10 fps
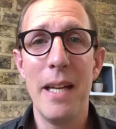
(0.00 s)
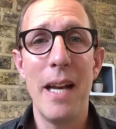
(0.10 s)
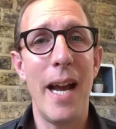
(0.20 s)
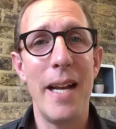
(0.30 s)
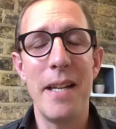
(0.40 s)

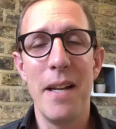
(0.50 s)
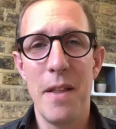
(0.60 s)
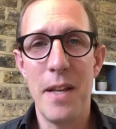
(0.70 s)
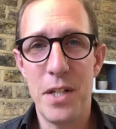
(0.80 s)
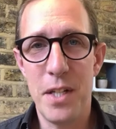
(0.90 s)
and
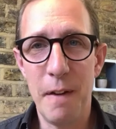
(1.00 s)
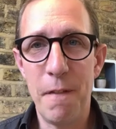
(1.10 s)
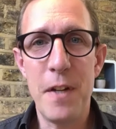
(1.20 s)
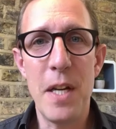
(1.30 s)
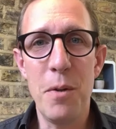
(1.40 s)
this
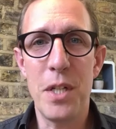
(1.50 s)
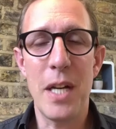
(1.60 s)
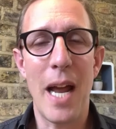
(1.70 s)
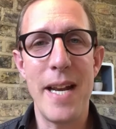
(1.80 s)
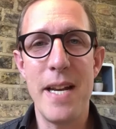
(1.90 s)
diffuse
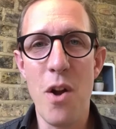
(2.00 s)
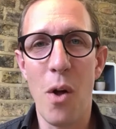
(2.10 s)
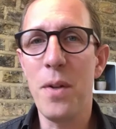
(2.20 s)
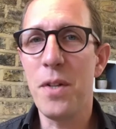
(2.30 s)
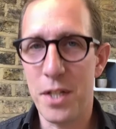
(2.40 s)
and
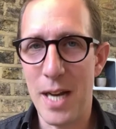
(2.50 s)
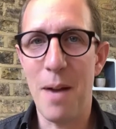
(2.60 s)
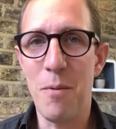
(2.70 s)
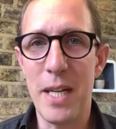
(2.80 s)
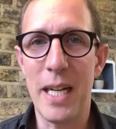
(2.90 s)

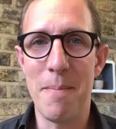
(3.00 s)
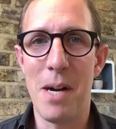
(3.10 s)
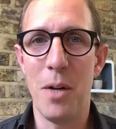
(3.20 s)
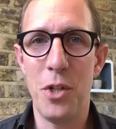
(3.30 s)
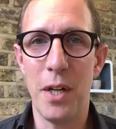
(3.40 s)
non-sounding
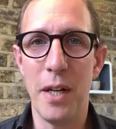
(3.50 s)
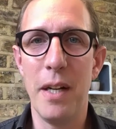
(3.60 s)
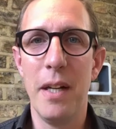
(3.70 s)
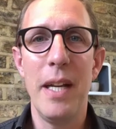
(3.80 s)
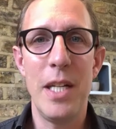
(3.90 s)
emotion
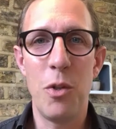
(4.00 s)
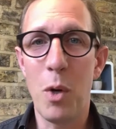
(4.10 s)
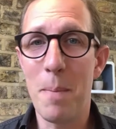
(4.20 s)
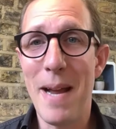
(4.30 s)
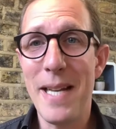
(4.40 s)
is
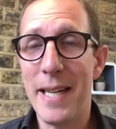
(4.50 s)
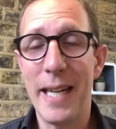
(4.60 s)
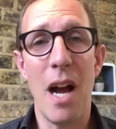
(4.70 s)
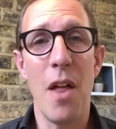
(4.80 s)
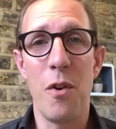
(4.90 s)

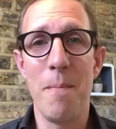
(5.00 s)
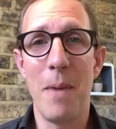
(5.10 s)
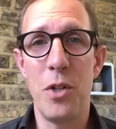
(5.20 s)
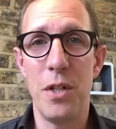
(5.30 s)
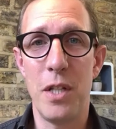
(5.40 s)
augmenting other
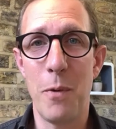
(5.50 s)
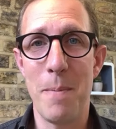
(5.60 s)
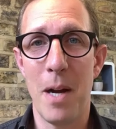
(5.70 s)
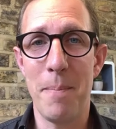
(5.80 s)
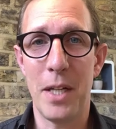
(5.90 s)
emotions that we
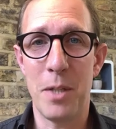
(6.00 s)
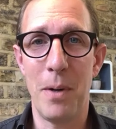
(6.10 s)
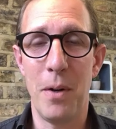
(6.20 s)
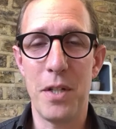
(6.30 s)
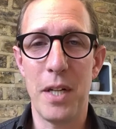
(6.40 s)
might be
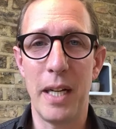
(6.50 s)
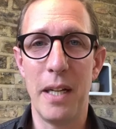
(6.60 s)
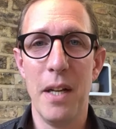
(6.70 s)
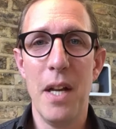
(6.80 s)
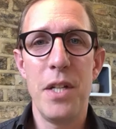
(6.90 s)
experiencing.
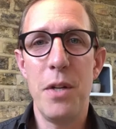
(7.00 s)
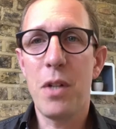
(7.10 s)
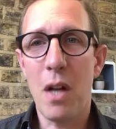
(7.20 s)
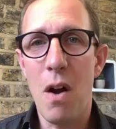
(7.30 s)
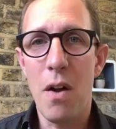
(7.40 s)
So you
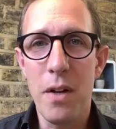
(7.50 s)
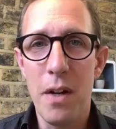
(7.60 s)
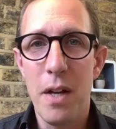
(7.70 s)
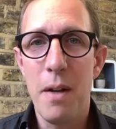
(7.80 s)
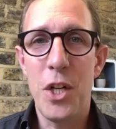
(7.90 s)
can't
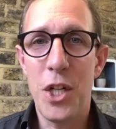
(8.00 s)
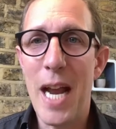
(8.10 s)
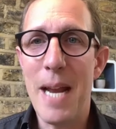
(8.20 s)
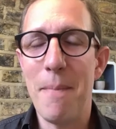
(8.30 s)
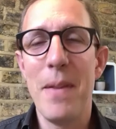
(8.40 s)

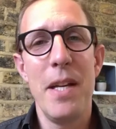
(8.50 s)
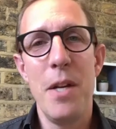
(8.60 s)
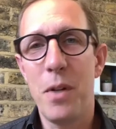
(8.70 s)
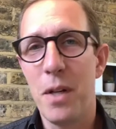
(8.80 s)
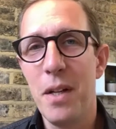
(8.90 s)
shame.
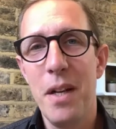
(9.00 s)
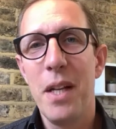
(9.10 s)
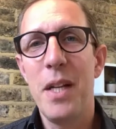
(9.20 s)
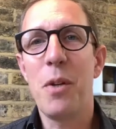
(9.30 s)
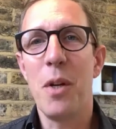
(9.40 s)
You
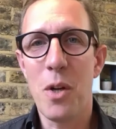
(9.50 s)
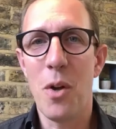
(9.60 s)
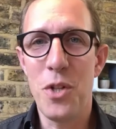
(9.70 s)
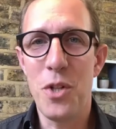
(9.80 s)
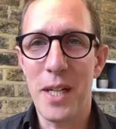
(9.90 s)
can
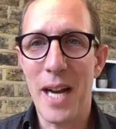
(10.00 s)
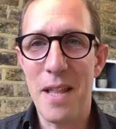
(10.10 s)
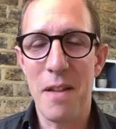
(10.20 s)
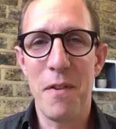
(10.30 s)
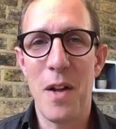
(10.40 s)
conjugate
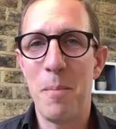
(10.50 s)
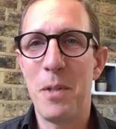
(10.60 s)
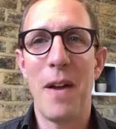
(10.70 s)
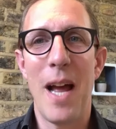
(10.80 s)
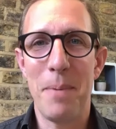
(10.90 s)
the verbs
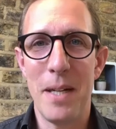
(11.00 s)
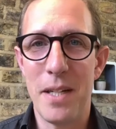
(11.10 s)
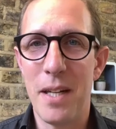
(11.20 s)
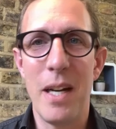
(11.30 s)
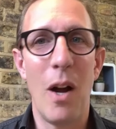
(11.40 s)
of
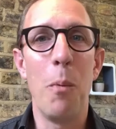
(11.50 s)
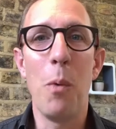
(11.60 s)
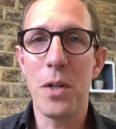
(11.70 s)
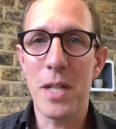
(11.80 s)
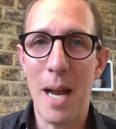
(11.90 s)
happiness. You know, I
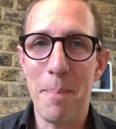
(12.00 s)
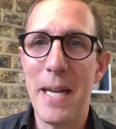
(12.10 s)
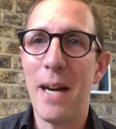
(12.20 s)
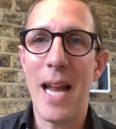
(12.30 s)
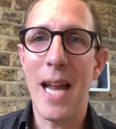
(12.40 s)
was happy,
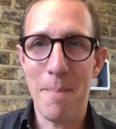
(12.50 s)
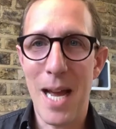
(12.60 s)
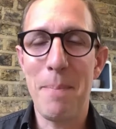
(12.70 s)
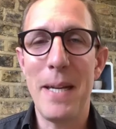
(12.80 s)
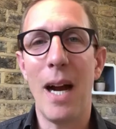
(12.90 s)
I am
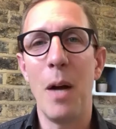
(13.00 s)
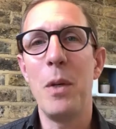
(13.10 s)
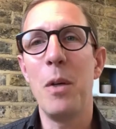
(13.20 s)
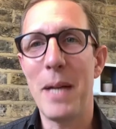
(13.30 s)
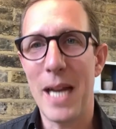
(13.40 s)
happy, I
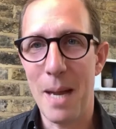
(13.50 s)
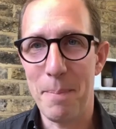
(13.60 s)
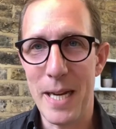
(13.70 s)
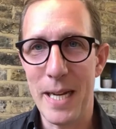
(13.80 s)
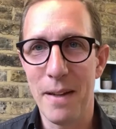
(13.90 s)
will be
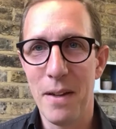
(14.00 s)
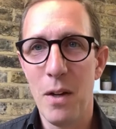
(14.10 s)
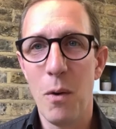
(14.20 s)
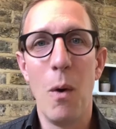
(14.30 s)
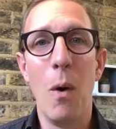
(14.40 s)
happy.
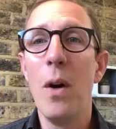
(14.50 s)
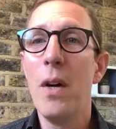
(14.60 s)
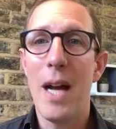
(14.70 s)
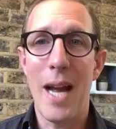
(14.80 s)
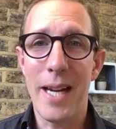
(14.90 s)
Or
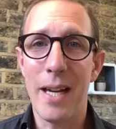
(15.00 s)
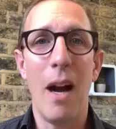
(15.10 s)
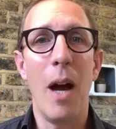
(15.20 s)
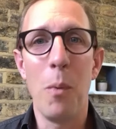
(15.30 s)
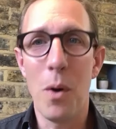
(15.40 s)
anger,
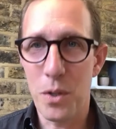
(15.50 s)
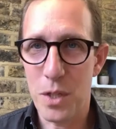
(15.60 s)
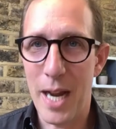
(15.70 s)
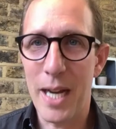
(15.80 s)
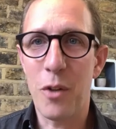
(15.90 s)
I was
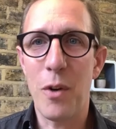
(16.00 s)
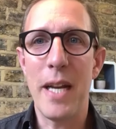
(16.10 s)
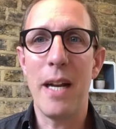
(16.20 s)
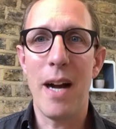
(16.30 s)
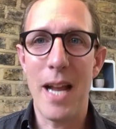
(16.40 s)
angry,
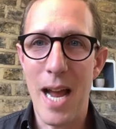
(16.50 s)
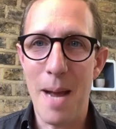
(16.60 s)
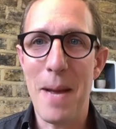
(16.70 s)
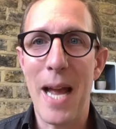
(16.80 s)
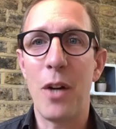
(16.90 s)
I am
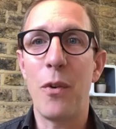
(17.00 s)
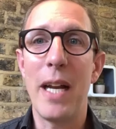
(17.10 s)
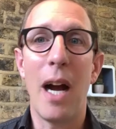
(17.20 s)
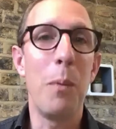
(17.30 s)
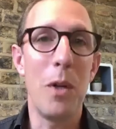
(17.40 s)
angry,
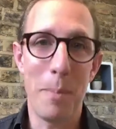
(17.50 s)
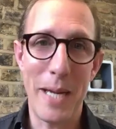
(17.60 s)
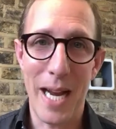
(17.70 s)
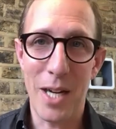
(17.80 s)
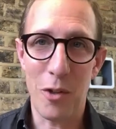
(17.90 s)
I will be
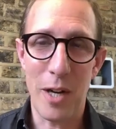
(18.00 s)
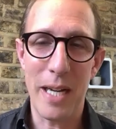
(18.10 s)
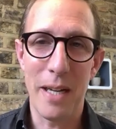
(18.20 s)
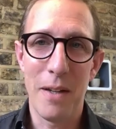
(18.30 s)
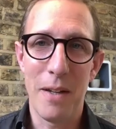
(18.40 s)
angry.
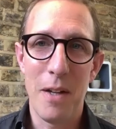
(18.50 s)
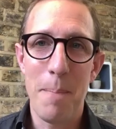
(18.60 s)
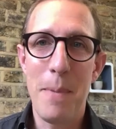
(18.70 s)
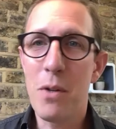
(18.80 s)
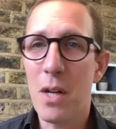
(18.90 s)

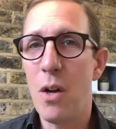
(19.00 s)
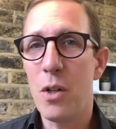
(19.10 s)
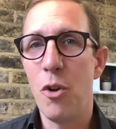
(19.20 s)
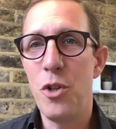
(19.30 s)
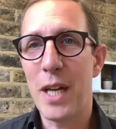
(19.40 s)
But you can't
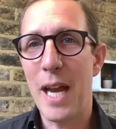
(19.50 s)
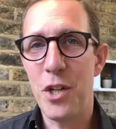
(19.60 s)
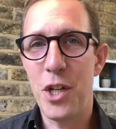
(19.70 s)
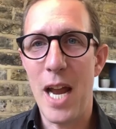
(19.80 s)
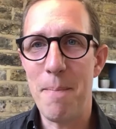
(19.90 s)
conjugate
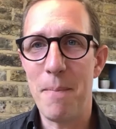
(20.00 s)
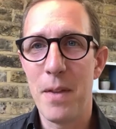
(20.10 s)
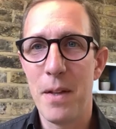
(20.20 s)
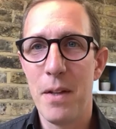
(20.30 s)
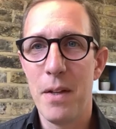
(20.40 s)
shame.
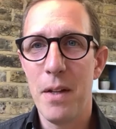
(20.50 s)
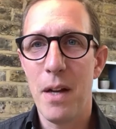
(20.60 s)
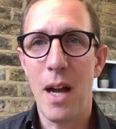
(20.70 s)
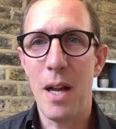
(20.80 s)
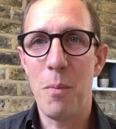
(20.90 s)

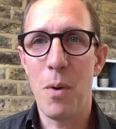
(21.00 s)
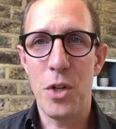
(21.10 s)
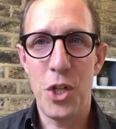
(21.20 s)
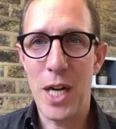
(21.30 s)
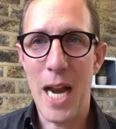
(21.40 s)
I was
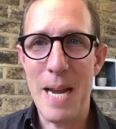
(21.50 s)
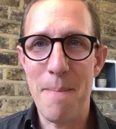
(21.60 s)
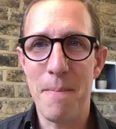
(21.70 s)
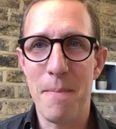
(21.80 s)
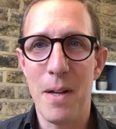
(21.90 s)

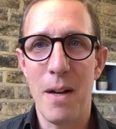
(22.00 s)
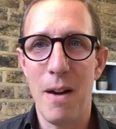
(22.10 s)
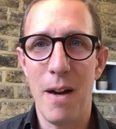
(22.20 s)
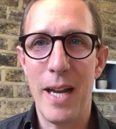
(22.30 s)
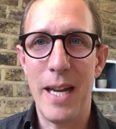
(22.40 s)
shame,
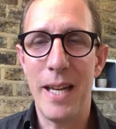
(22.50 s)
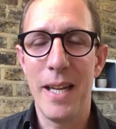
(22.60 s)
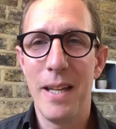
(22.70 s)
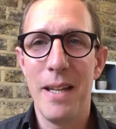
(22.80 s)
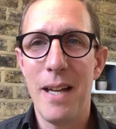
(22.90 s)
I
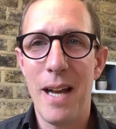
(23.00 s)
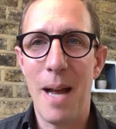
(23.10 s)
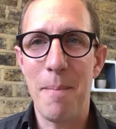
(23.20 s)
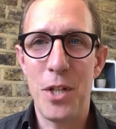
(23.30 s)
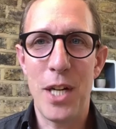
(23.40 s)

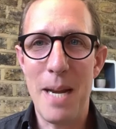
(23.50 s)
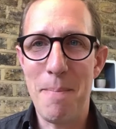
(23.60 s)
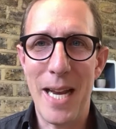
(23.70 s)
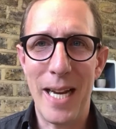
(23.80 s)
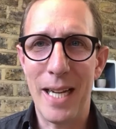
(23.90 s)
am
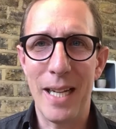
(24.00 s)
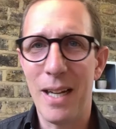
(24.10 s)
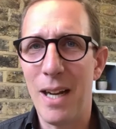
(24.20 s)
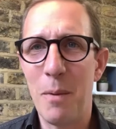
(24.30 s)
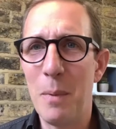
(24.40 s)
shaming,
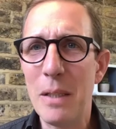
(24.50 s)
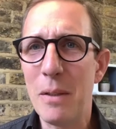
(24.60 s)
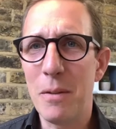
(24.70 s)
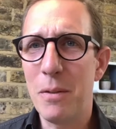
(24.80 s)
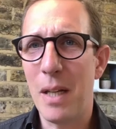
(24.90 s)
I
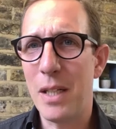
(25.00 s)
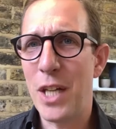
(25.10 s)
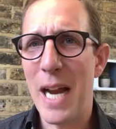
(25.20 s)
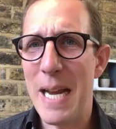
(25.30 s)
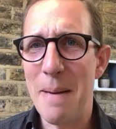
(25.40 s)
will
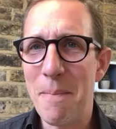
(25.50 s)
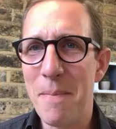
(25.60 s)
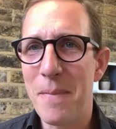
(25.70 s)
shame.